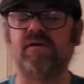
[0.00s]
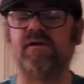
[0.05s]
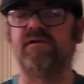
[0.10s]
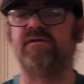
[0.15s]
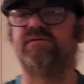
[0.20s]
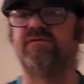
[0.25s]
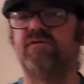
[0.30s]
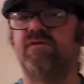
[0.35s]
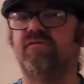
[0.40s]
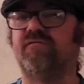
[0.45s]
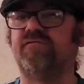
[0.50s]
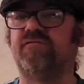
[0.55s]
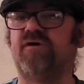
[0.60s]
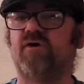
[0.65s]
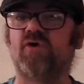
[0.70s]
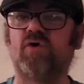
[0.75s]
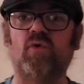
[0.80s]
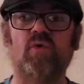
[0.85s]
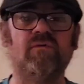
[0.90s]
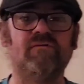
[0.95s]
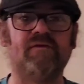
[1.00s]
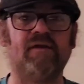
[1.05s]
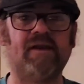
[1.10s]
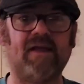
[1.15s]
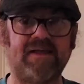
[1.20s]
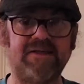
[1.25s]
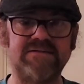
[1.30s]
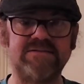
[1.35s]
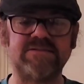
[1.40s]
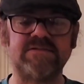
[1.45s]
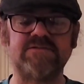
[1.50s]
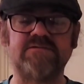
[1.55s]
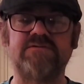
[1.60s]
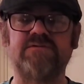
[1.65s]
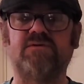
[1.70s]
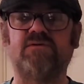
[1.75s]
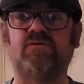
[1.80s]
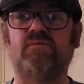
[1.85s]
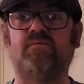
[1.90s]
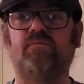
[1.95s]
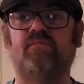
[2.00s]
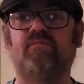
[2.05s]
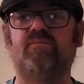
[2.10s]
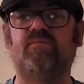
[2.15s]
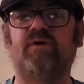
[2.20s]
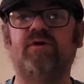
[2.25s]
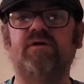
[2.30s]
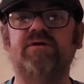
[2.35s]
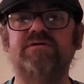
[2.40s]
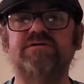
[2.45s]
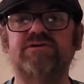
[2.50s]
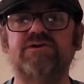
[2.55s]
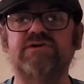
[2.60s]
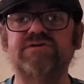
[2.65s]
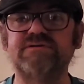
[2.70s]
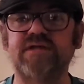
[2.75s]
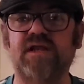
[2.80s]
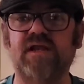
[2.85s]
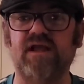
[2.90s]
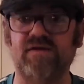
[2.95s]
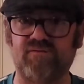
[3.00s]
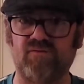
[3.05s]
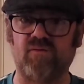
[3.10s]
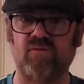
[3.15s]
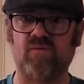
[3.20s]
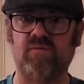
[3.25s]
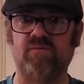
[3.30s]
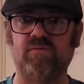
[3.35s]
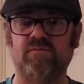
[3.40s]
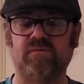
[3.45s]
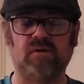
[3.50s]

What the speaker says: into the far corner of the net to bring the scores level,